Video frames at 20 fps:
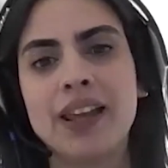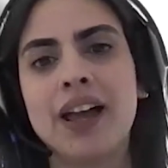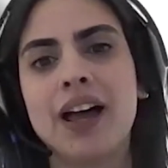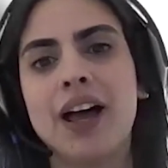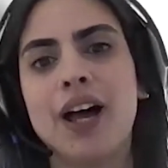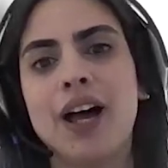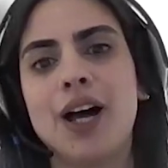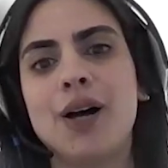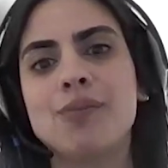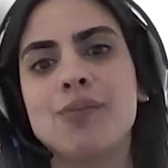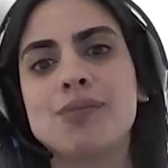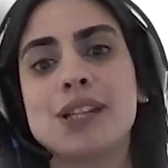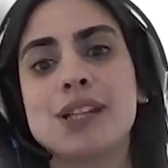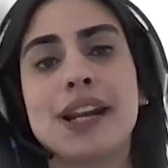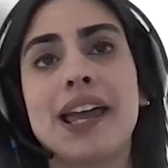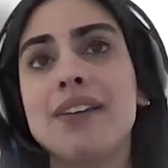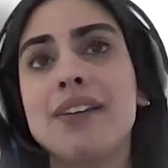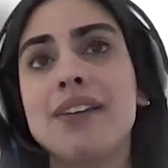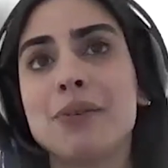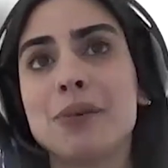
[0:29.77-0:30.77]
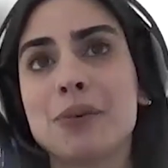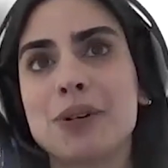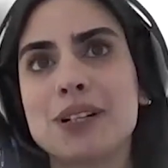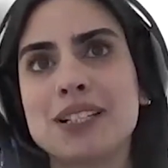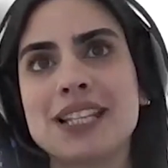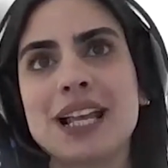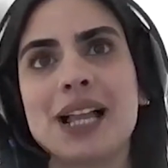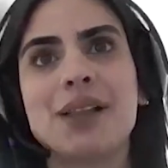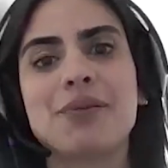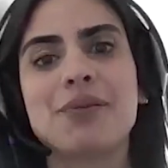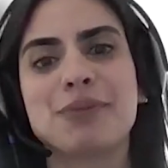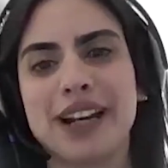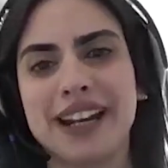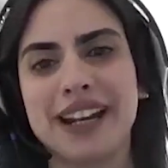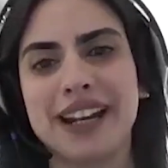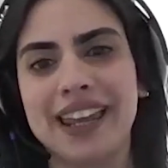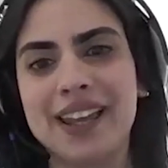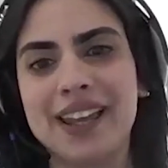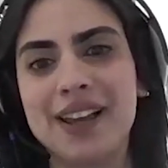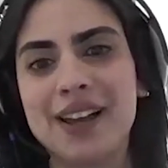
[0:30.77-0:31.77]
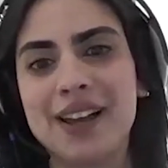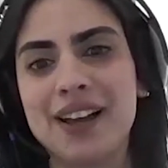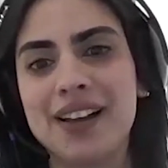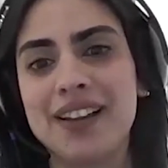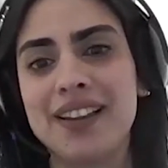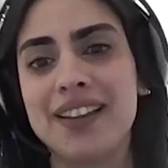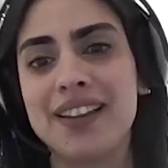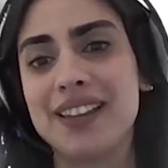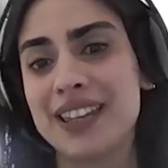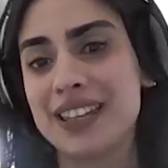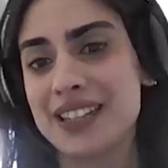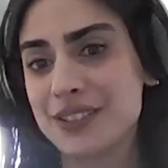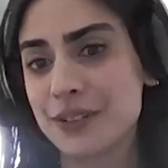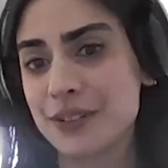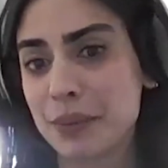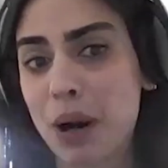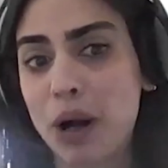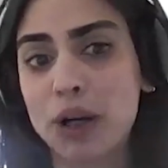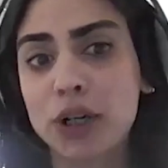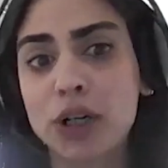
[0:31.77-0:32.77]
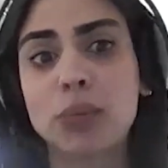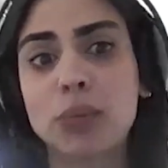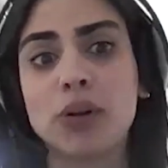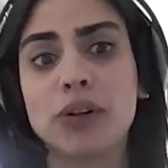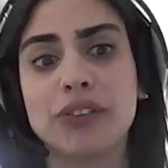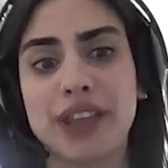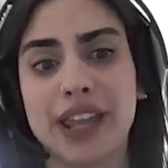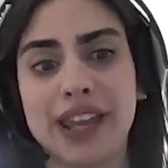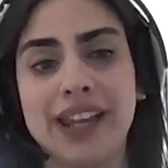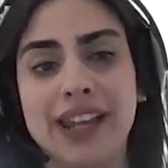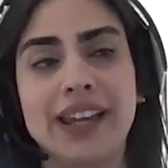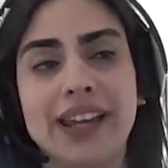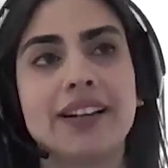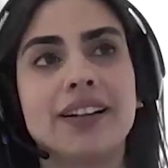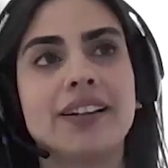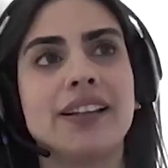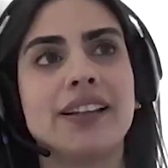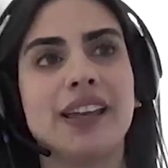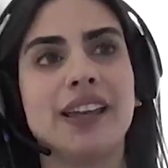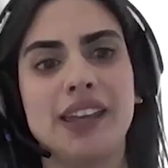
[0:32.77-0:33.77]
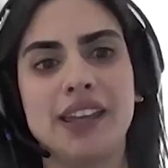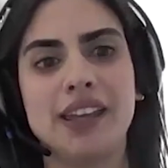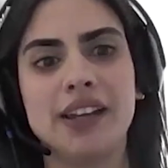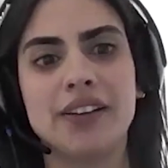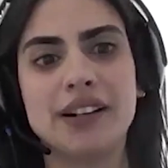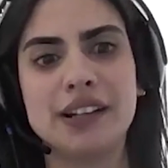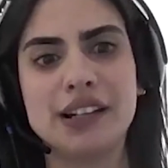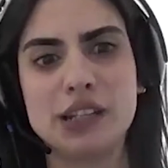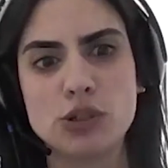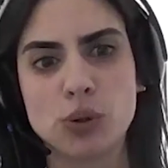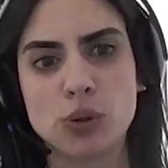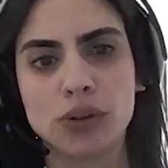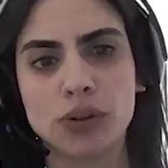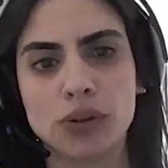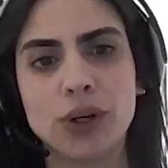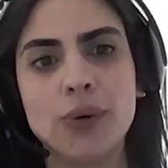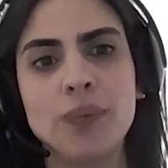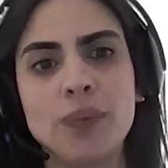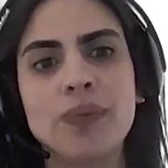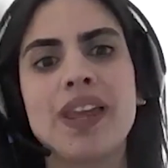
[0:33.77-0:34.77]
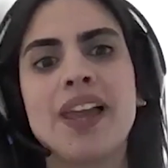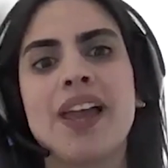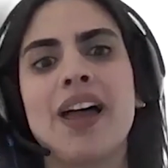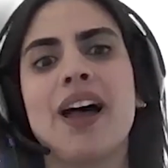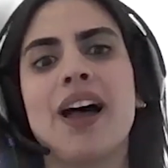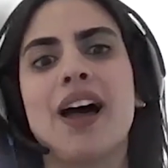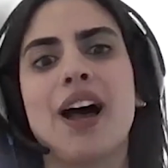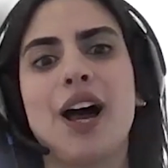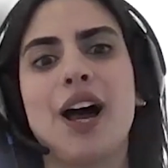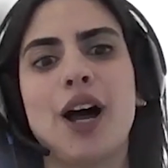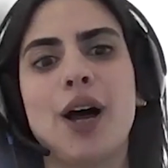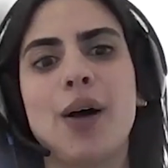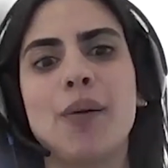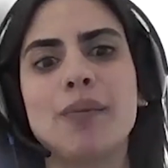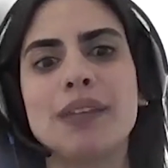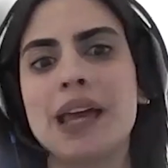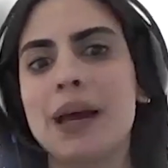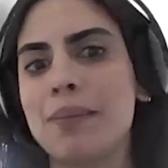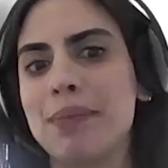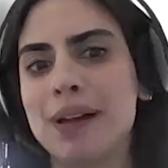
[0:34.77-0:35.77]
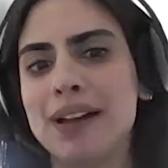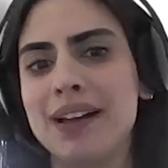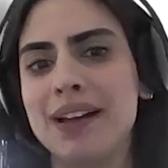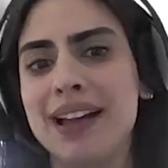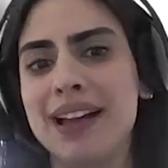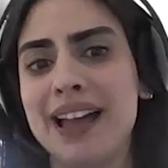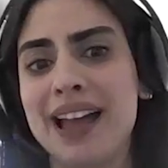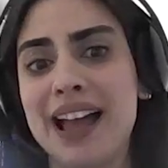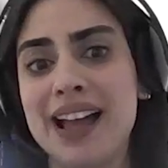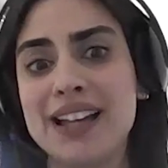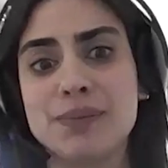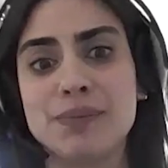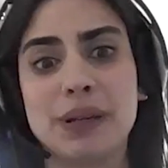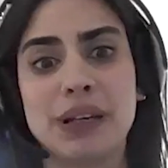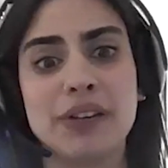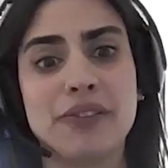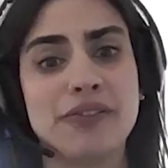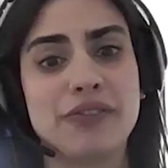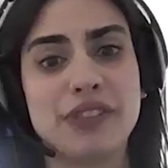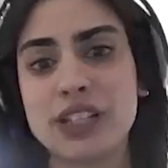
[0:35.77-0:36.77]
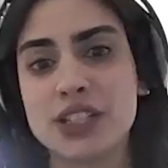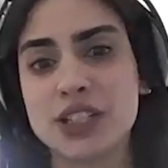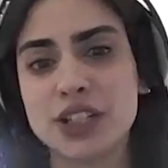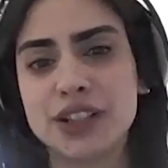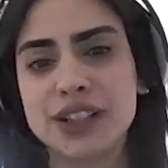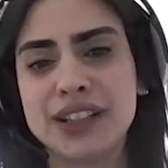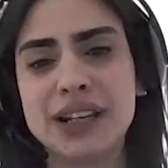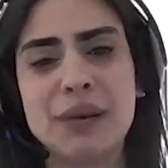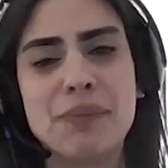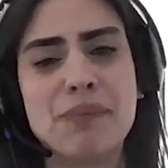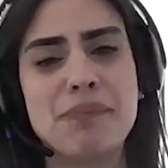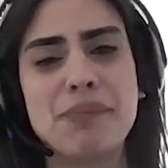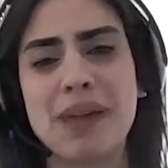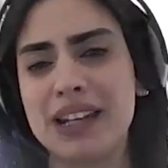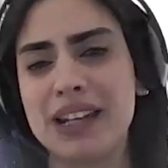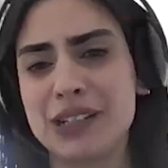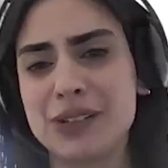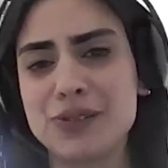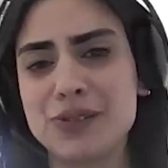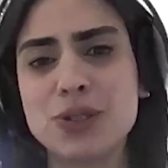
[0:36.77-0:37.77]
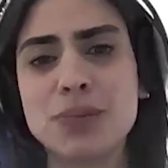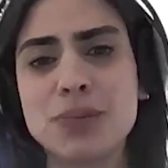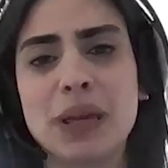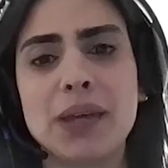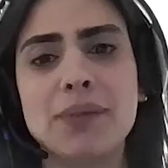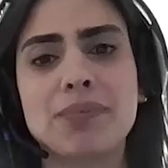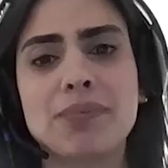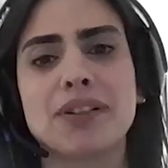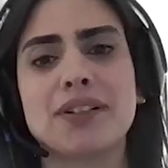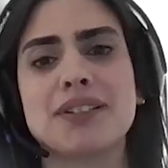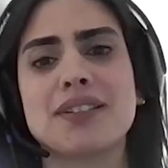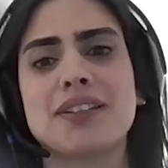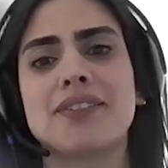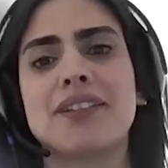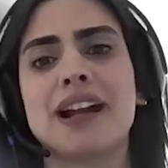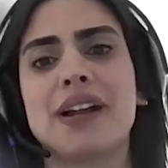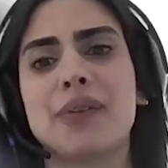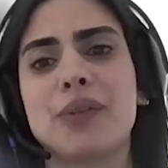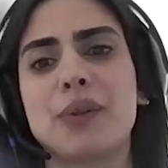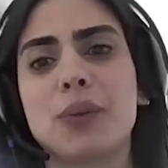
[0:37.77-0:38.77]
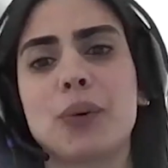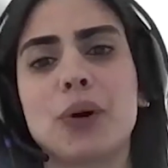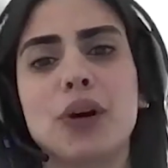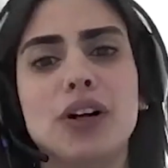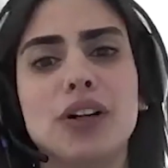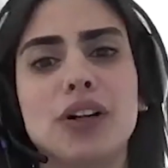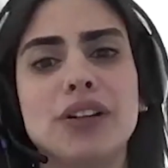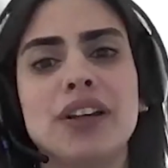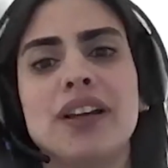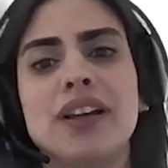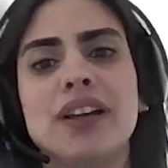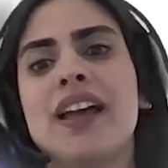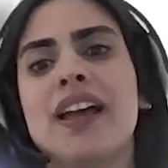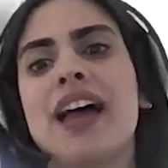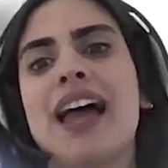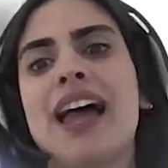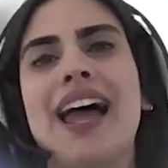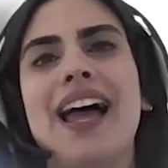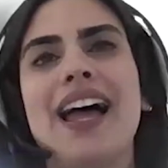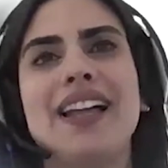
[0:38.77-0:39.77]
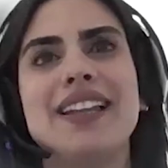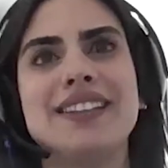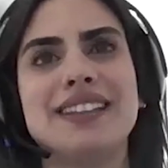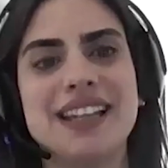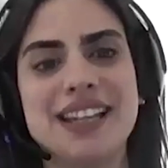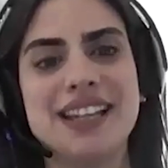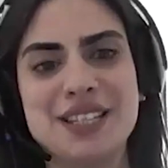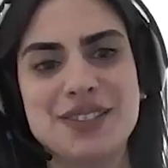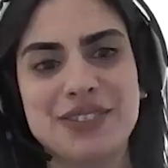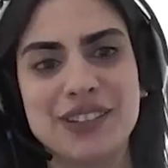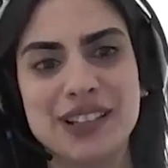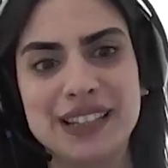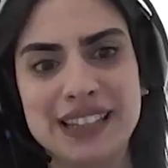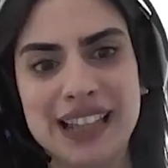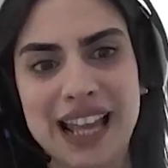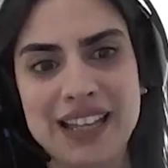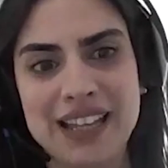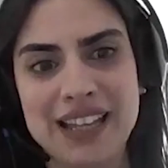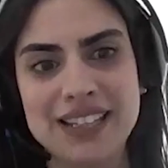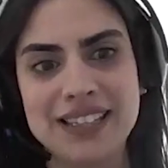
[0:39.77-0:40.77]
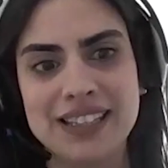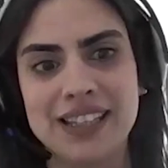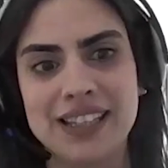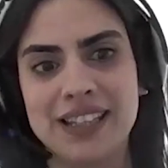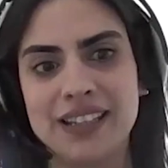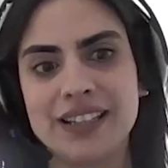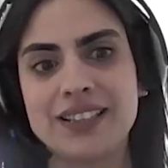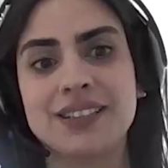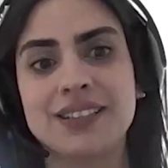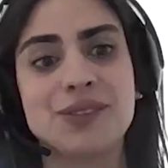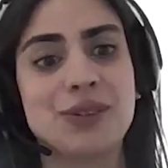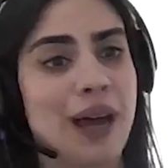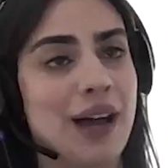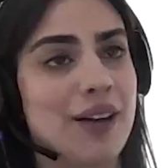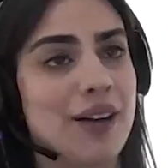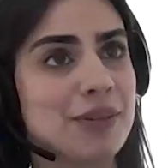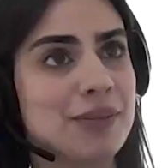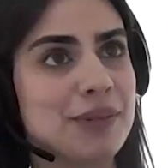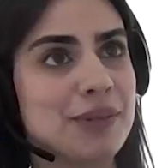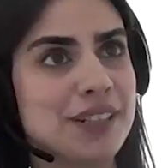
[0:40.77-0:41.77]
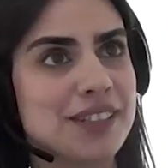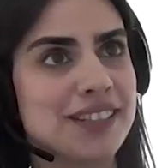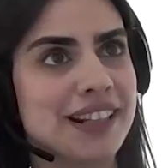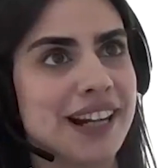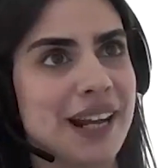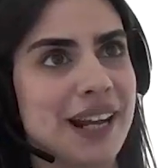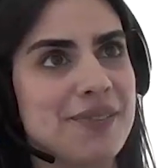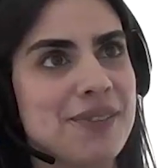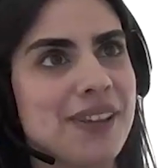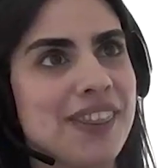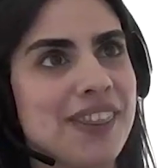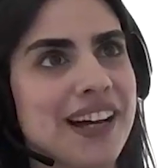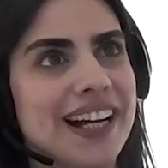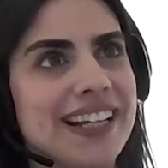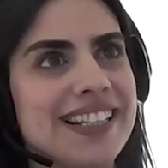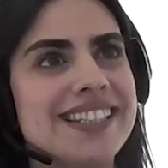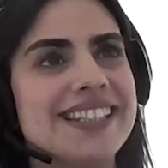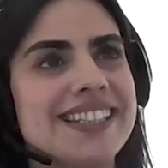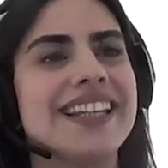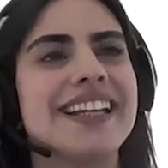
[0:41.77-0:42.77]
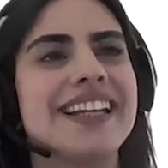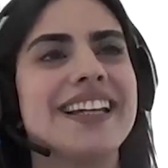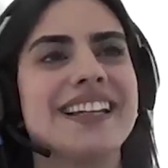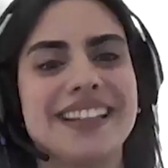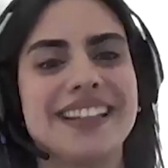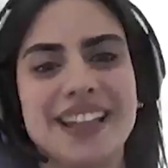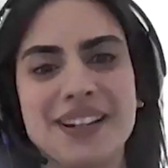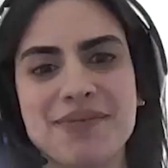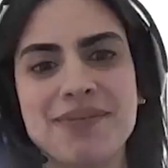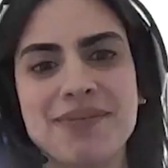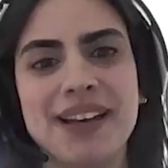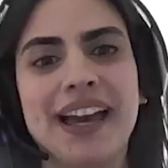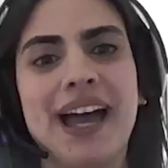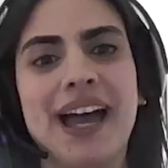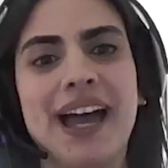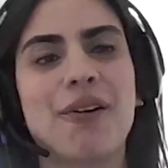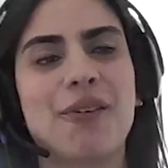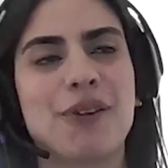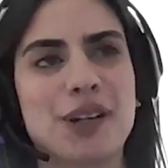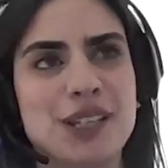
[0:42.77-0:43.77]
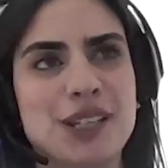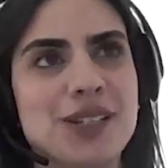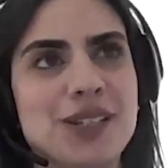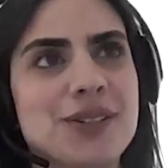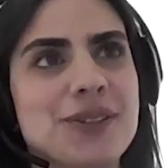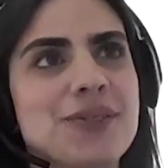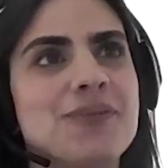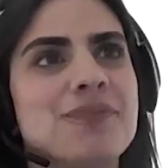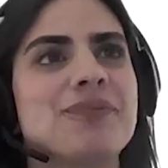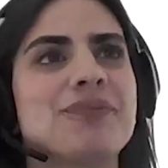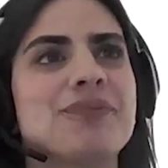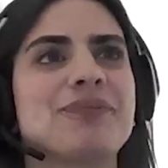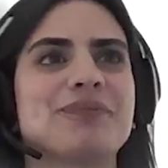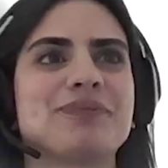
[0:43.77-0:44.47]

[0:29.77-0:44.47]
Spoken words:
Today, we're celebrating his remarkable decade here in eToro. Jeppe has been featured in many newspapers around the world, and it's fantastic to have him here today with us. Jeppe, how are you?